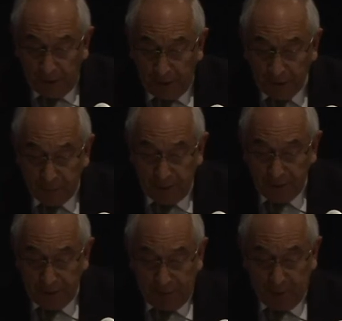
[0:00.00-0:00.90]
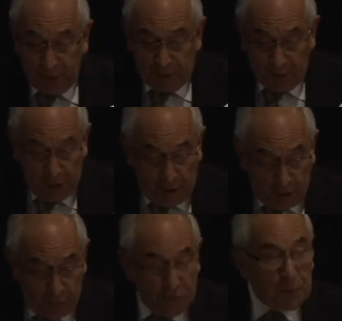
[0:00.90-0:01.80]
has been subject
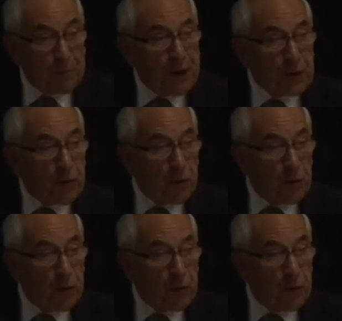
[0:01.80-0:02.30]
to special